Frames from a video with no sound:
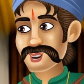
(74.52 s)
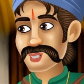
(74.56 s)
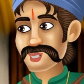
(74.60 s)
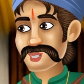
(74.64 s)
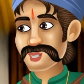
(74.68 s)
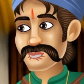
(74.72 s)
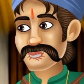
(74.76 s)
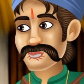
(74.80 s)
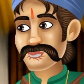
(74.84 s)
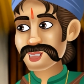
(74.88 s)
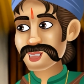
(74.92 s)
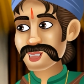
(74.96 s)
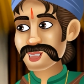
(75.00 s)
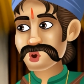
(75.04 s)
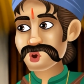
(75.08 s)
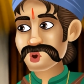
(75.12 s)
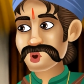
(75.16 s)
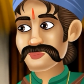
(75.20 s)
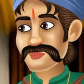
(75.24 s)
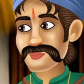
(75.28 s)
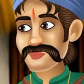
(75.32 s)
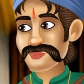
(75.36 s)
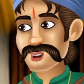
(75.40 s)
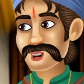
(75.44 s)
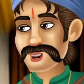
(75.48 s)
That's what
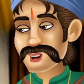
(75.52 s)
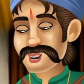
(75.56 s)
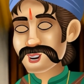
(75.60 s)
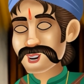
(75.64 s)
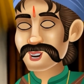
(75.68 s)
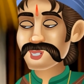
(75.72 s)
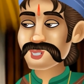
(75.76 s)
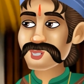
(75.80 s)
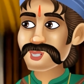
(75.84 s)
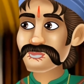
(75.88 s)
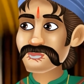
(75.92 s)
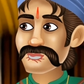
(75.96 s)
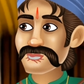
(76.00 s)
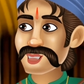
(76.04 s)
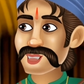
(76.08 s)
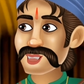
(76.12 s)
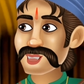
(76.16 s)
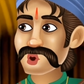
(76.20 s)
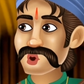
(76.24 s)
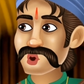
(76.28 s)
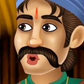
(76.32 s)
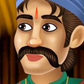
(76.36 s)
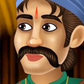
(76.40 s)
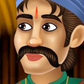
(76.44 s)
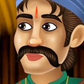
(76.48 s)
you sell, right?
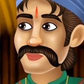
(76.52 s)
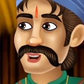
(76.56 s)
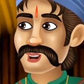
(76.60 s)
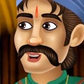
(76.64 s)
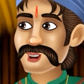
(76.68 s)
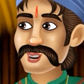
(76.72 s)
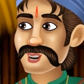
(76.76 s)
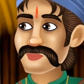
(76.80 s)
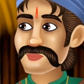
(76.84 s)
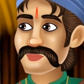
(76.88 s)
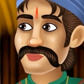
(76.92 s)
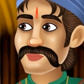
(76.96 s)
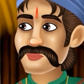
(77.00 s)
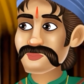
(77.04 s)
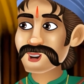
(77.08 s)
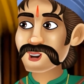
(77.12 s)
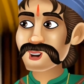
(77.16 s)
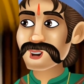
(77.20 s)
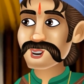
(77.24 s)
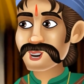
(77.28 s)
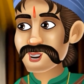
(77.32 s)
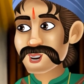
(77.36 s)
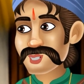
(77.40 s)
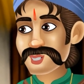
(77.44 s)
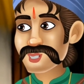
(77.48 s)

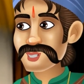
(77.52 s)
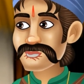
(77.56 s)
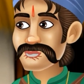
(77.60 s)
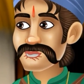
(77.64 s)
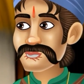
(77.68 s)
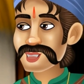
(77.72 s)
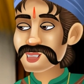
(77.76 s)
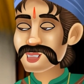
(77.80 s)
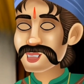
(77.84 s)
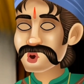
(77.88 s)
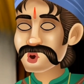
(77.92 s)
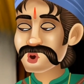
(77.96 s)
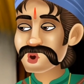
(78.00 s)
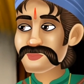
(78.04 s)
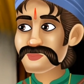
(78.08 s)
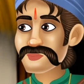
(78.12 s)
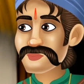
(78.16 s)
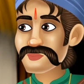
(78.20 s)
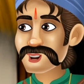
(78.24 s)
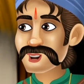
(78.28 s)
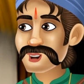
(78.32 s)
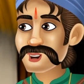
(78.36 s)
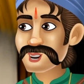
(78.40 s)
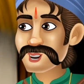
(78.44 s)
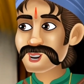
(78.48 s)
So I need
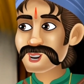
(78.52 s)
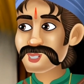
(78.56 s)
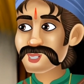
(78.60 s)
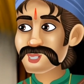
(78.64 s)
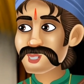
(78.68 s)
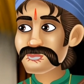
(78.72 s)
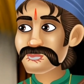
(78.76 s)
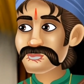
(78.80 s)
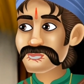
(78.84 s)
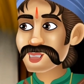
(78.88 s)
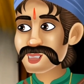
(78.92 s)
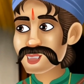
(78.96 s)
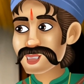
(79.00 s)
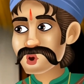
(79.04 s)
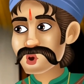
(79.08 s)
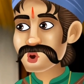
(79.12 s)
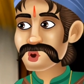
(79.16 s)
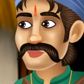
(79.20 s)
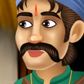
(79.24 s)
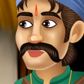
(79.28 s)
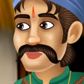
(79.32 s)
firecrackers.